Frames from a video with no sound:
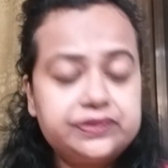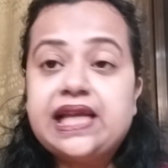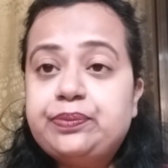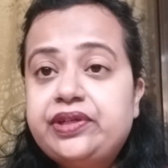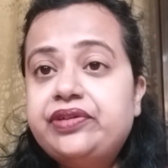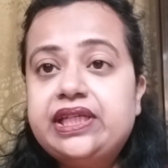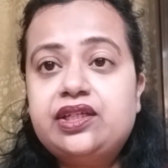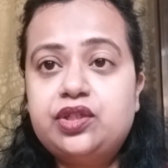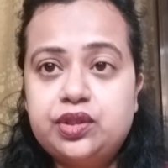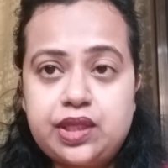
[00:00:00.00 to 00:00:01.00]
Let me
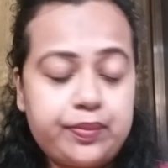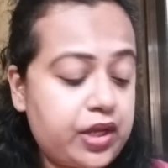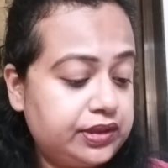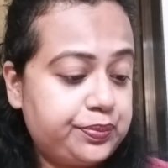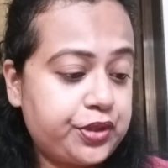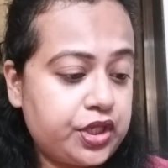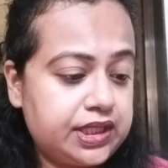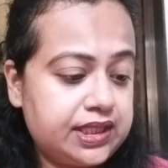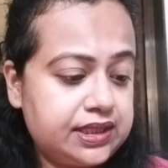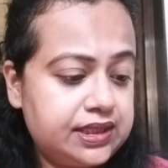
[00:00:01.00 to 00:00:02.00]
read about the
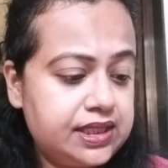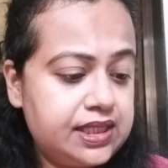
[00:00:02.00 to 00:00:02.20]
product.